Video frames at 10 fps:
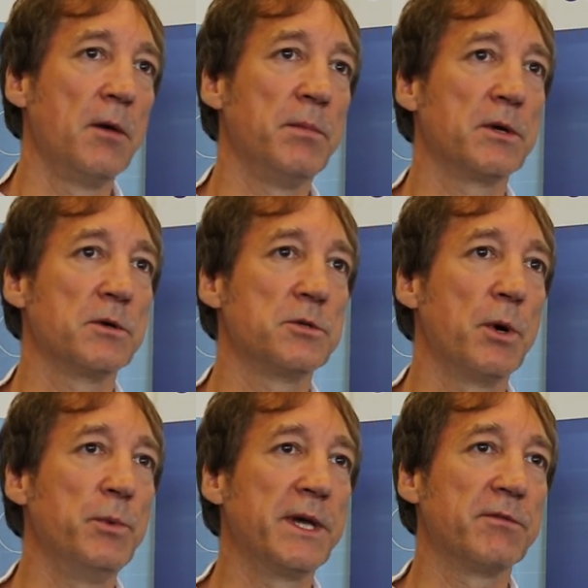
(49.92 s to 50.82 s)
because
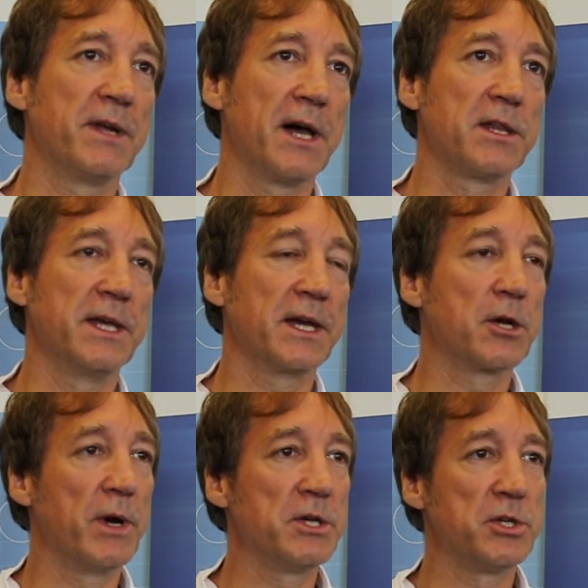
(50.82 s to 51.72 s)
when we give an athlete a
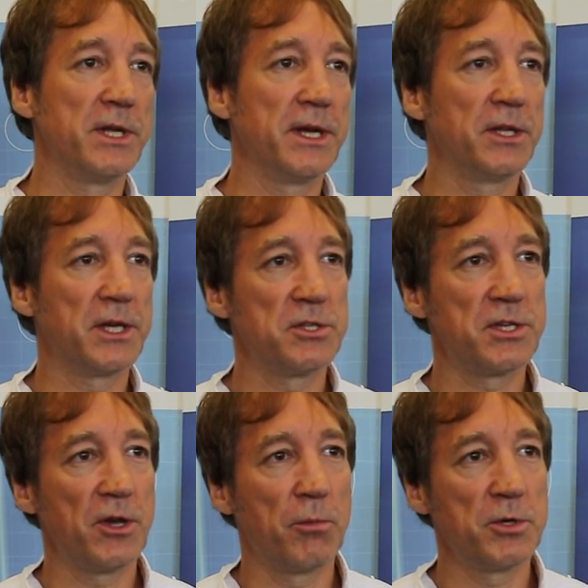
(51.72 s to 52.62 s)
questionnaire, they could
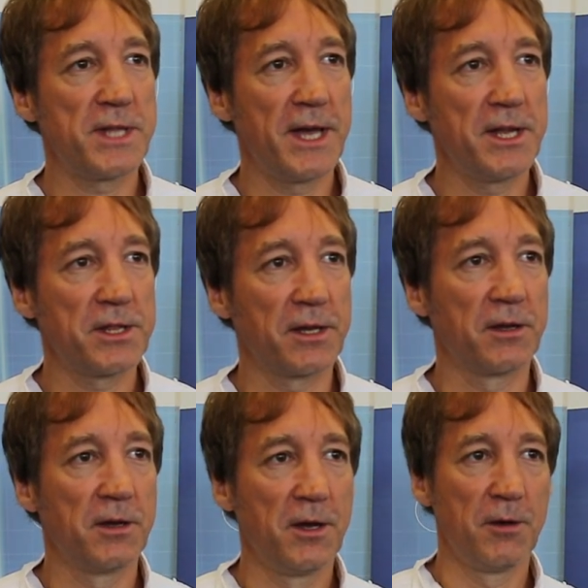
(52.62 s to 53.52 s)
say almost
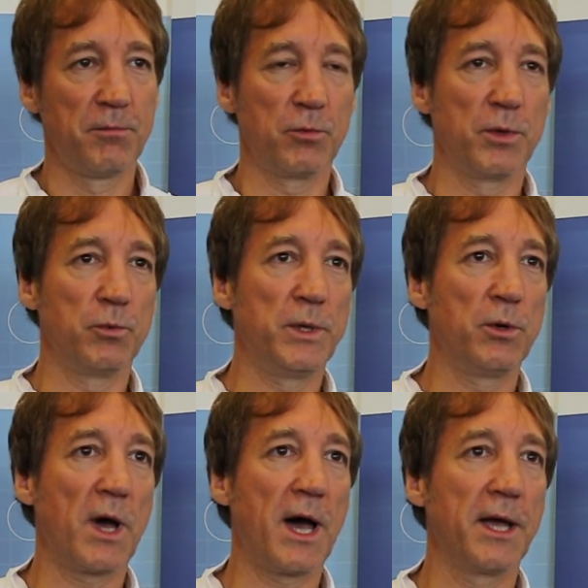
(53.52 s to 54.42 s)
anything. But when
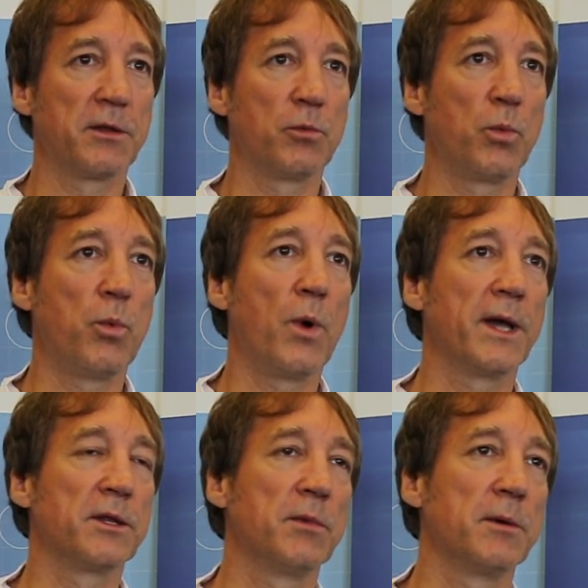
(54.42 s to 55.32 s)
we
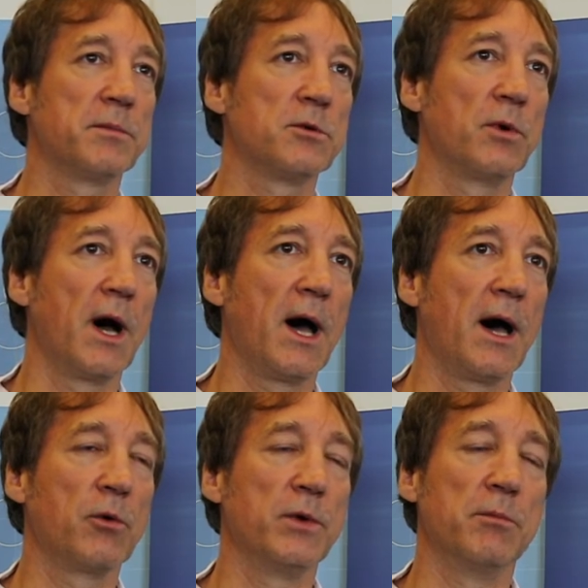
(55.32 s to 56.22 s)
wire them up to our
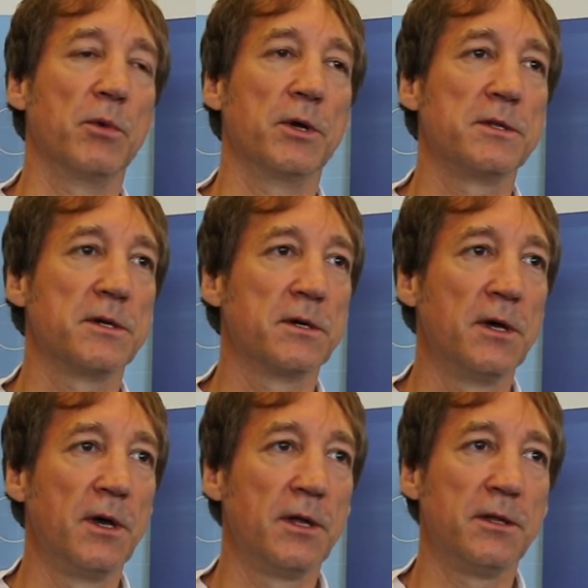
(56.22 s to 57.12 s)
heart rate monitor,
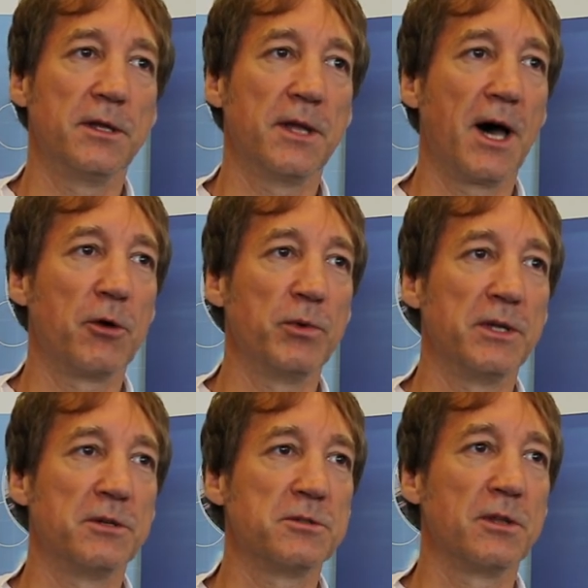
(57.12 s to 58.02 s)
then the heart
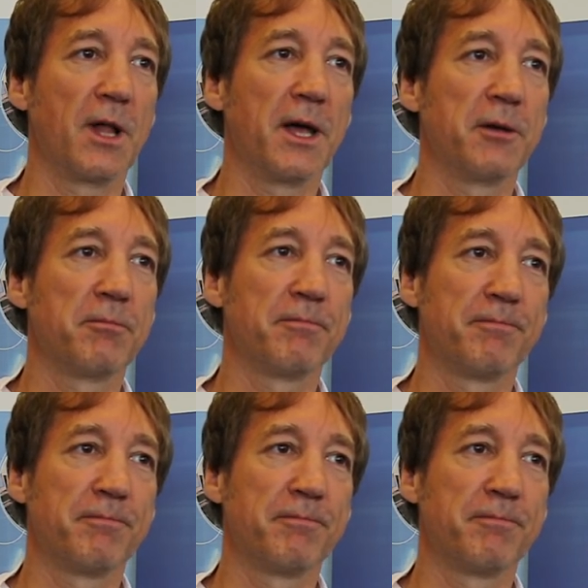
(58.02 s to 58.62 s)
rate doesn't lie.